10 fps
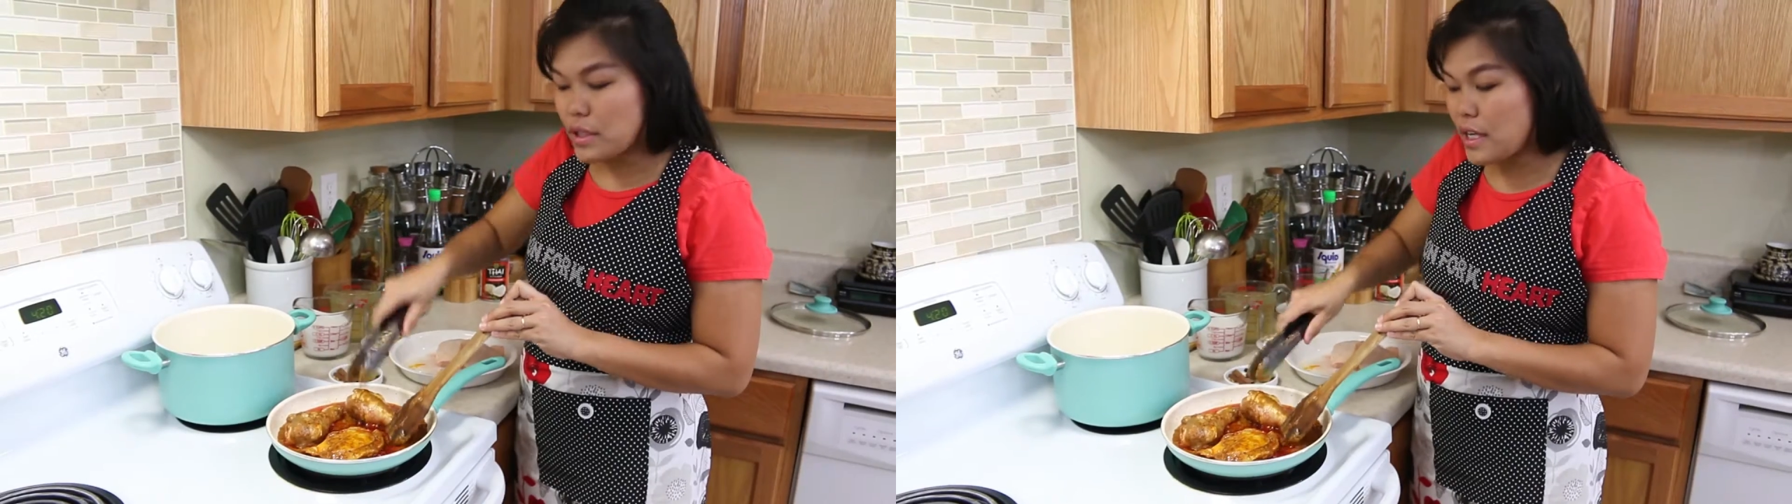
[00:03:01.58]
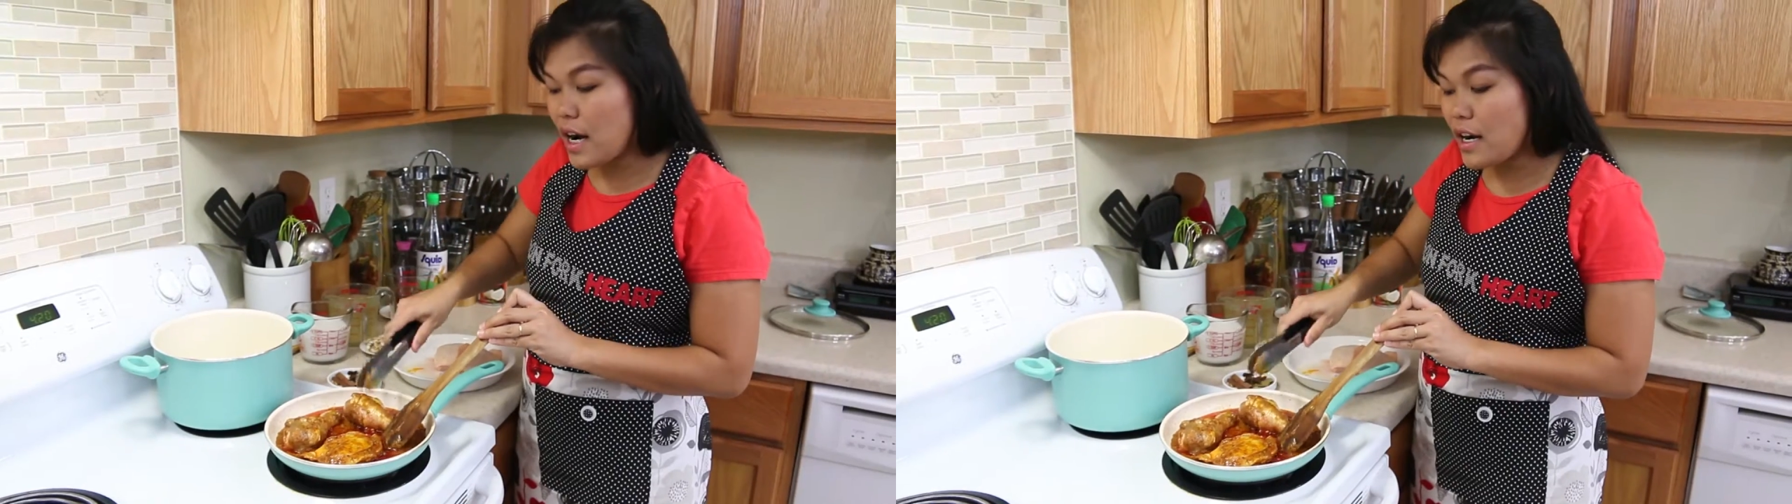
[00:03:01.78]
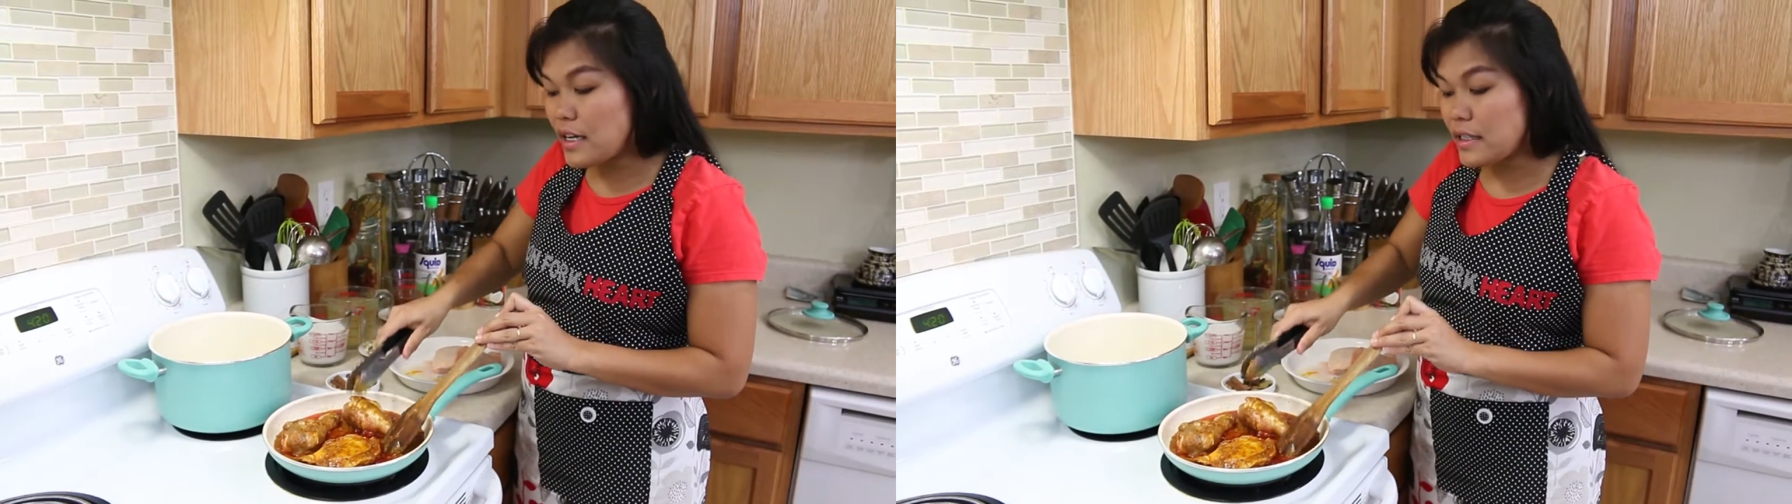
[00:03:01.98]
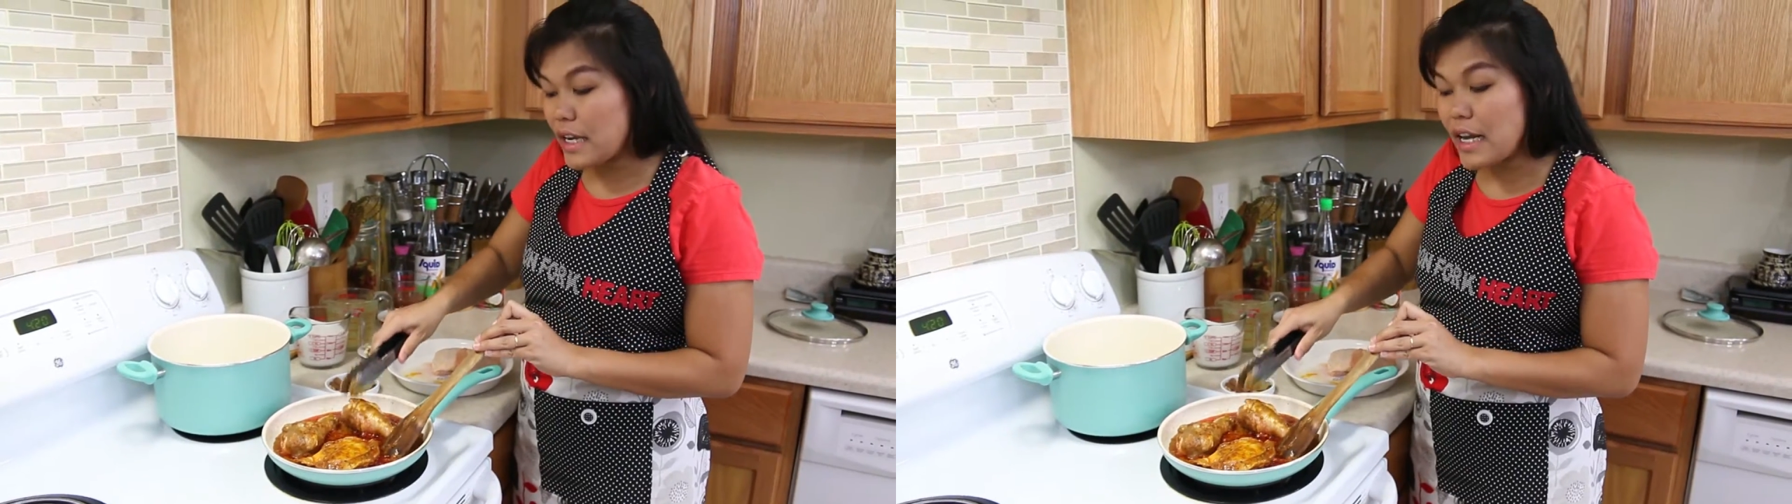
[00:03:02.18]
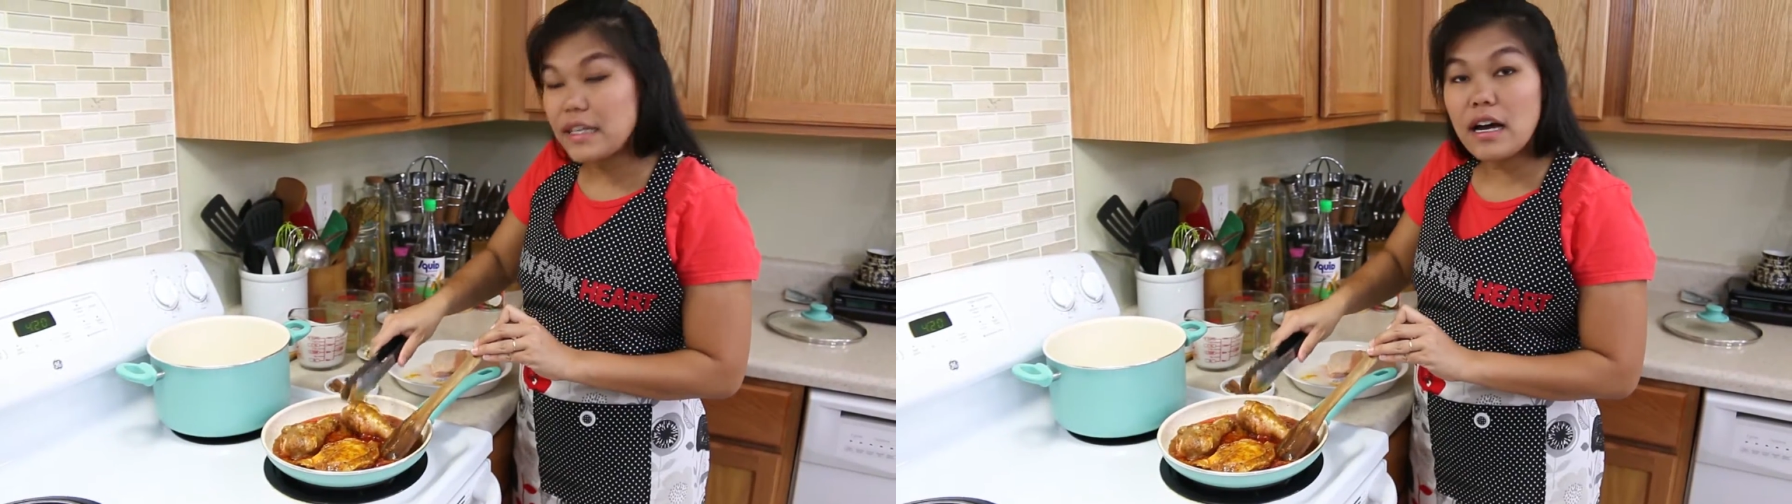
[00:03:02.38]
sear
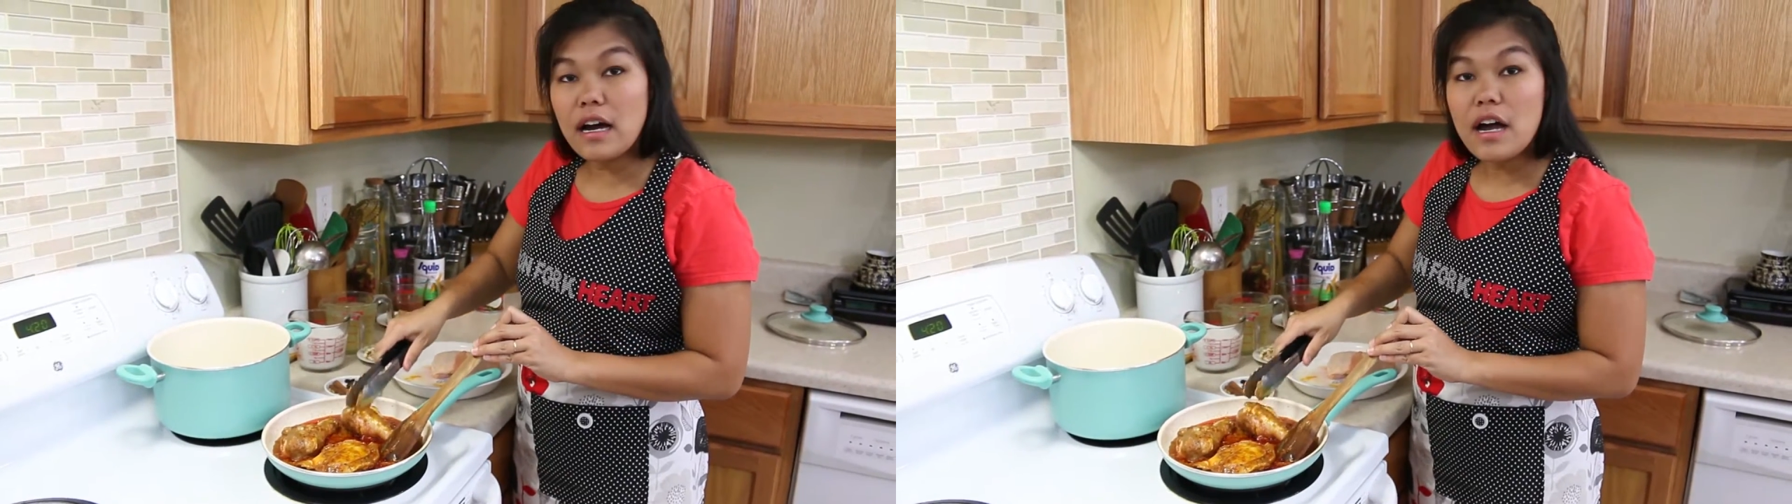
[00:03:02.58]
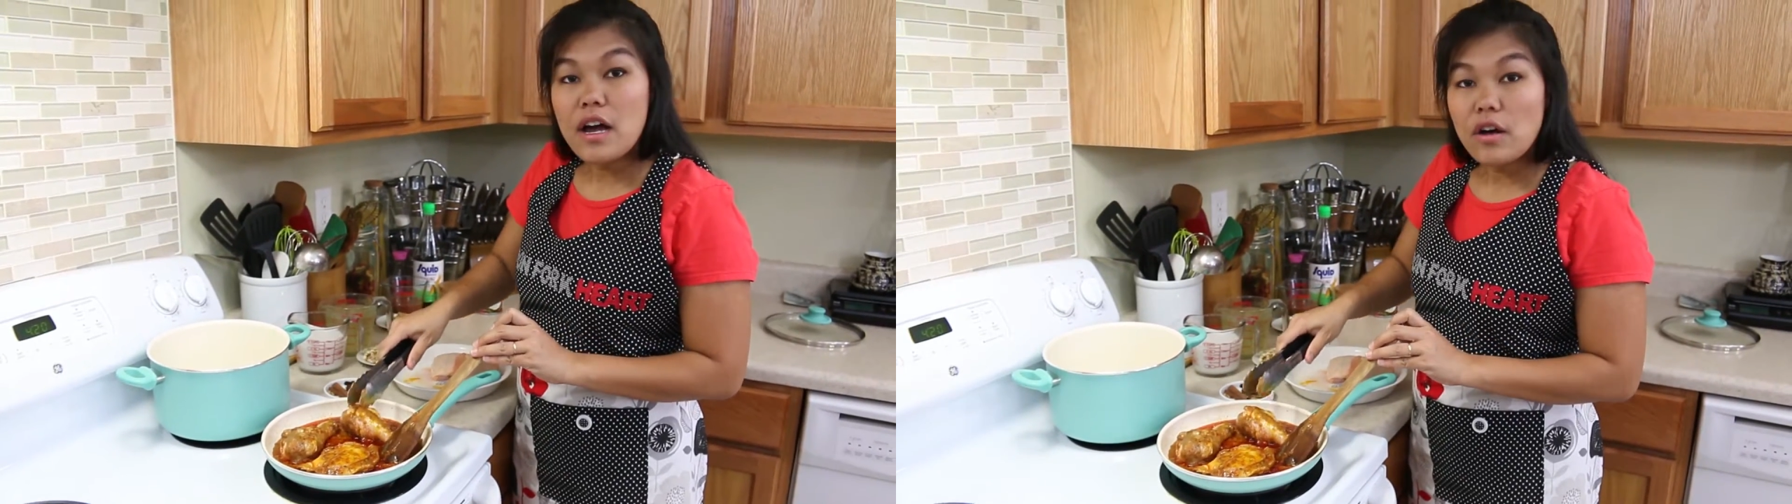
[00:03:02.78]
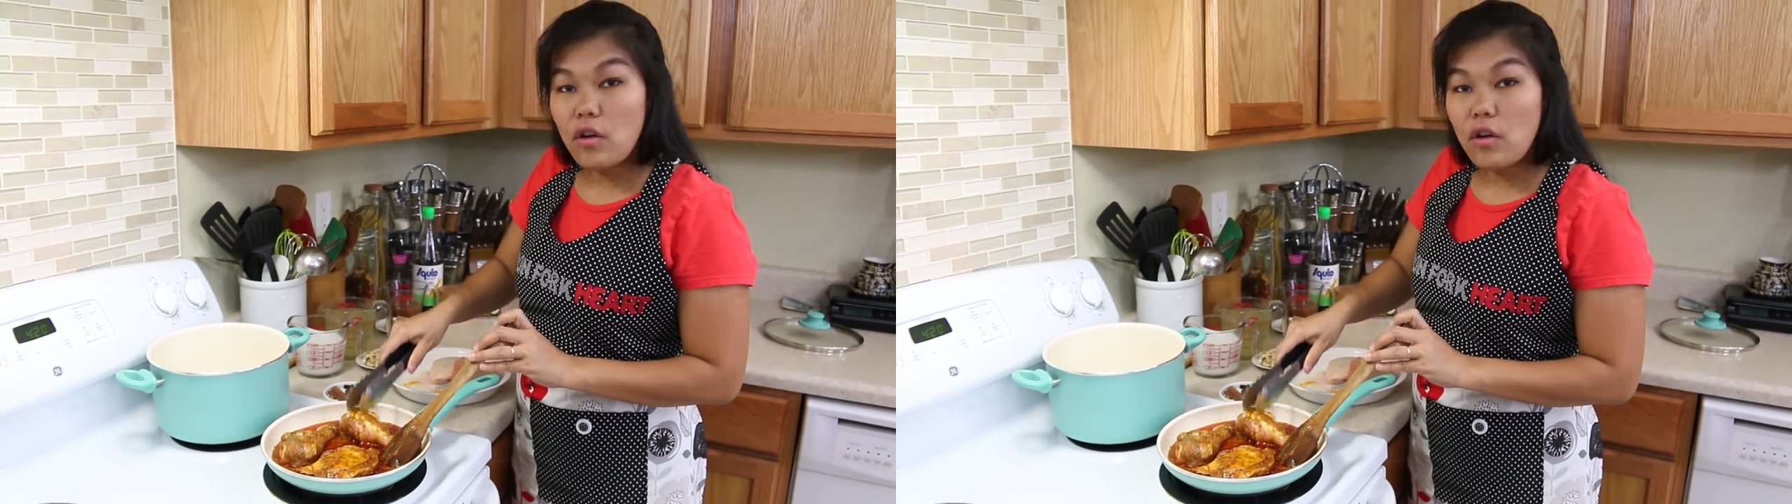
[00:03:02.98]
inside the